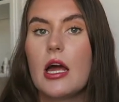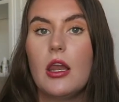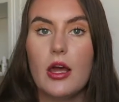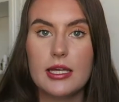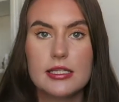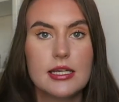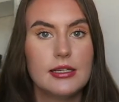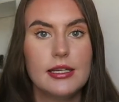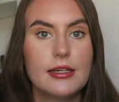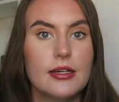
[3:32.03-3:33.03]
I liked it in
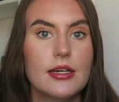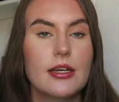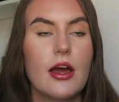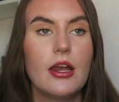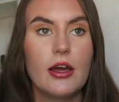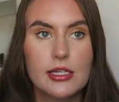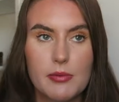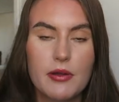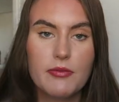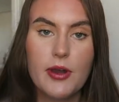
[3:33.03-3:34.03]
Lincoln. I
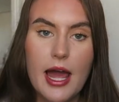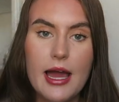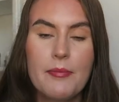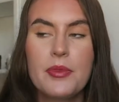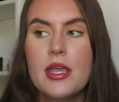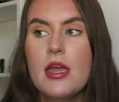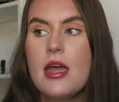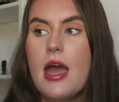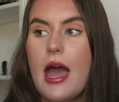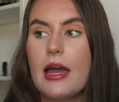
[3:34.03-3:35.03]
liked my flat
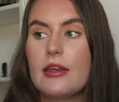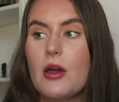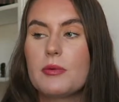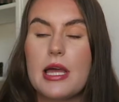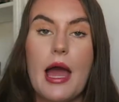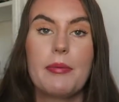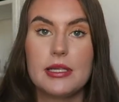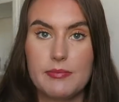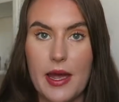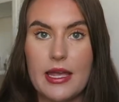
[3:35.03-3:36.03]
and I was
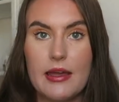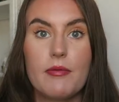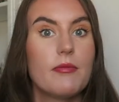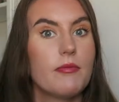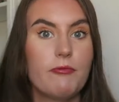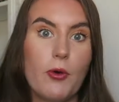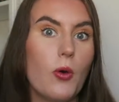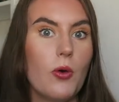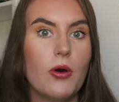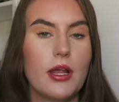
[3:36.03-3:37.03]
happy to pay it
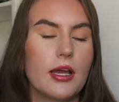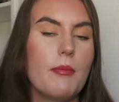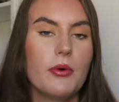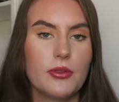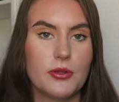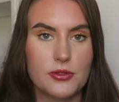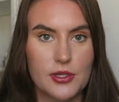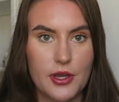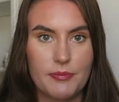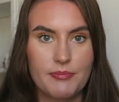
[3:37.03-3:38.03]
for like a month or
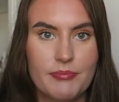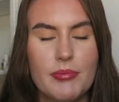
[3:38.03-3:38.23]
so.